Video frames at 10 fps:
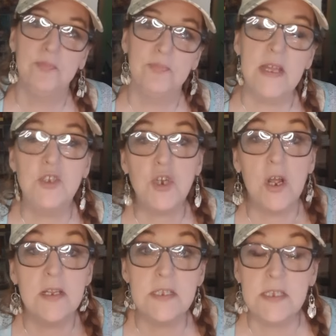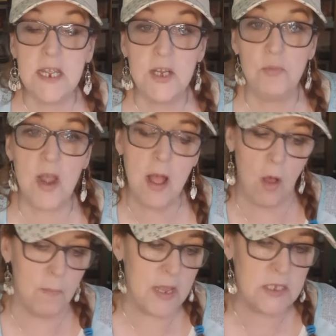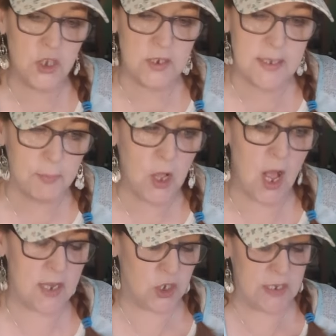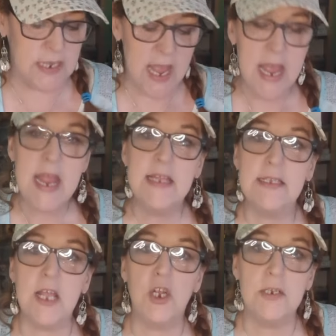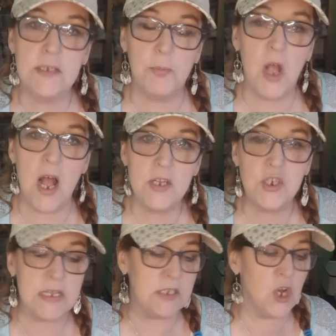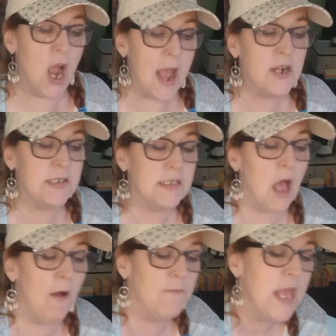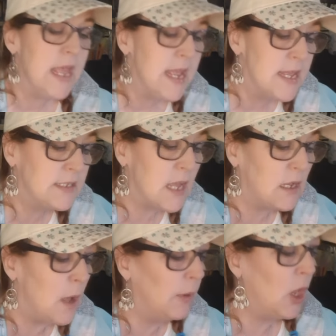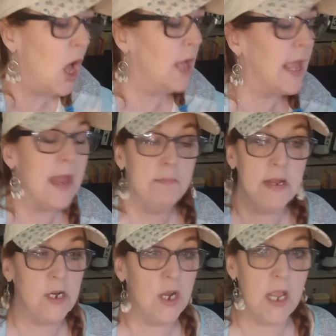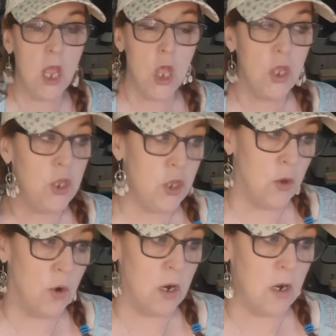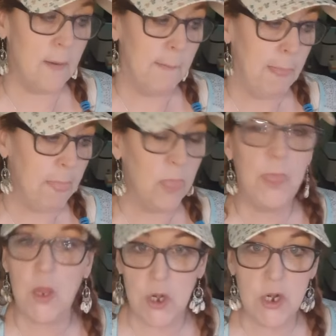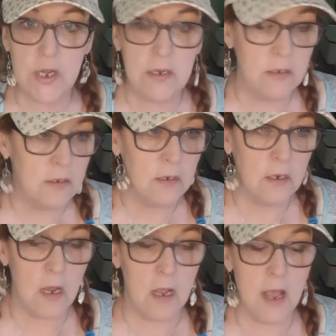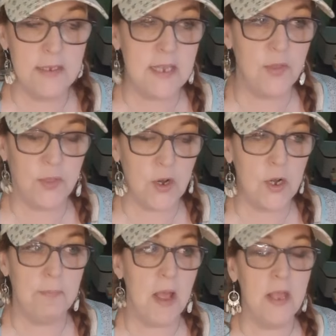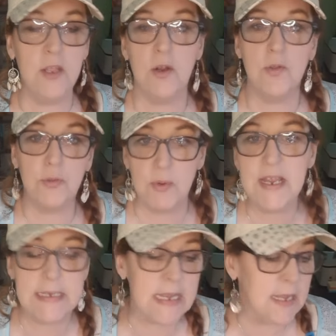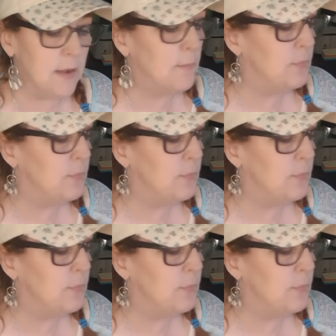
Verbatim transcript: that's your unseen realm. It's your subconscious. It's like your subconscious, your higher self, is going to come along and marry your third, I say third, but your three D.